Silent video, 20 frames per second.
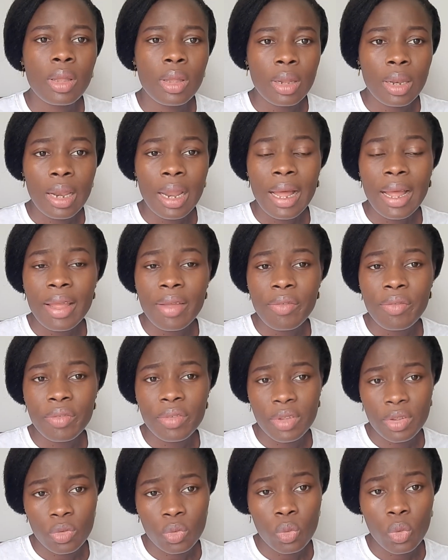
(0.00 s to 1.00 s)
Life
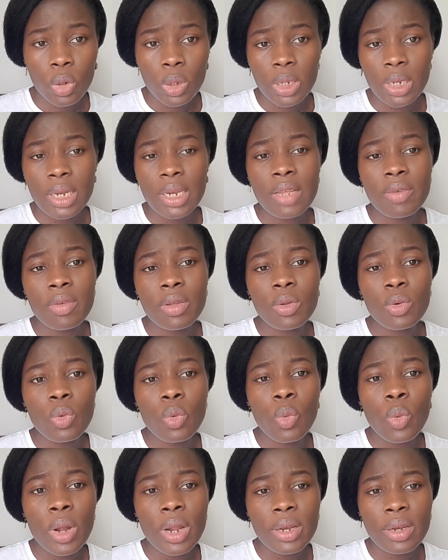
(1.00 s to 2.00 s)
is worth living
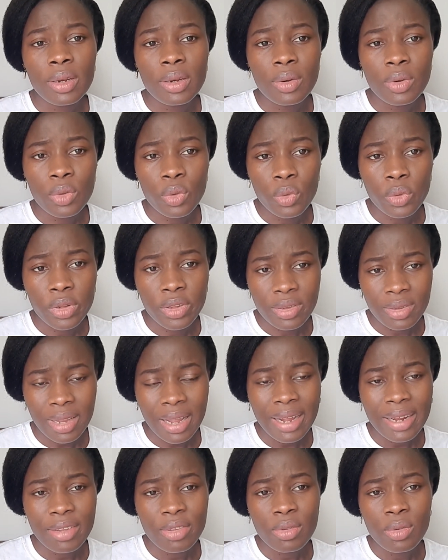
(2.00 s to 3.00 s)
when you
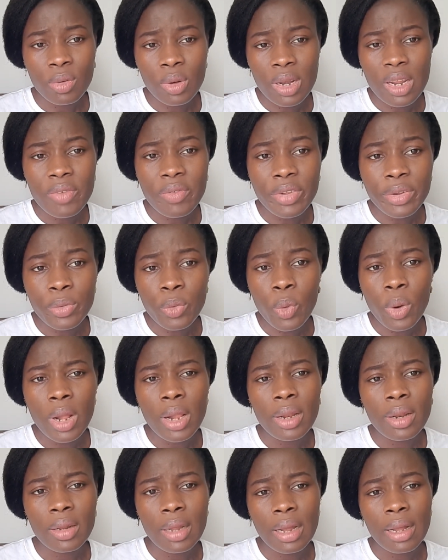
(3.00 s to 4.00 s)
decide to live it
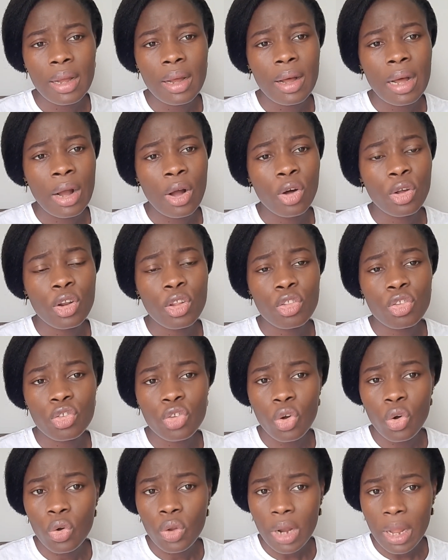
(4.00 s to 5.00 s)
well according to
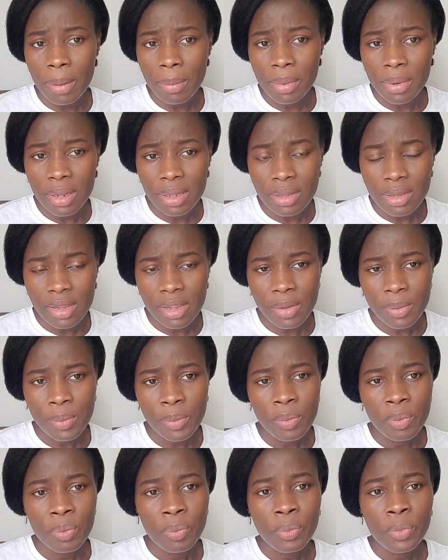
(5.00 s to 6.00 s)
your own ability.
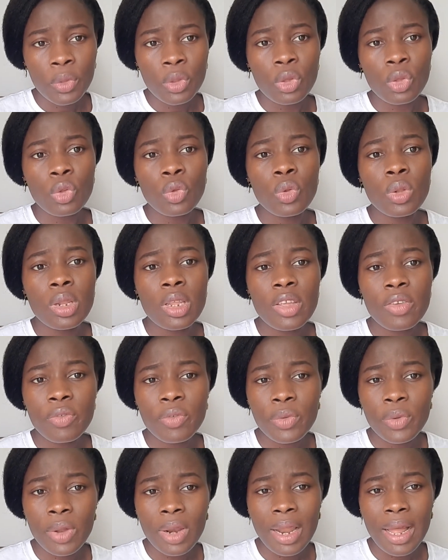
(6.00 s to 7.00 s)
Live
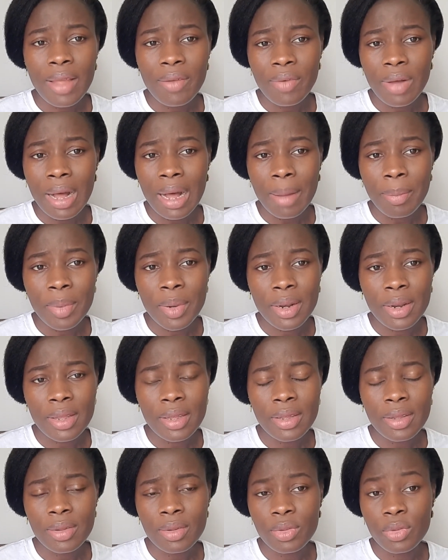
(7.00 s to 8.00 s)
your life
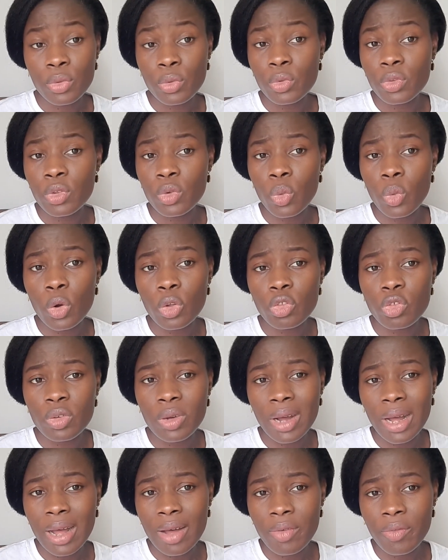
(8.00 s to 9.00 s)
happily using what you
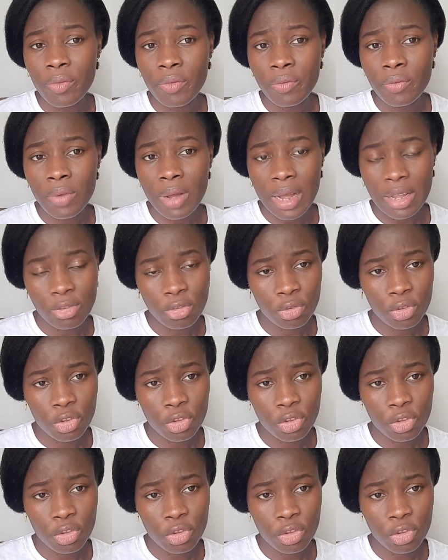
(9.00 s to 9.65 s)
have at your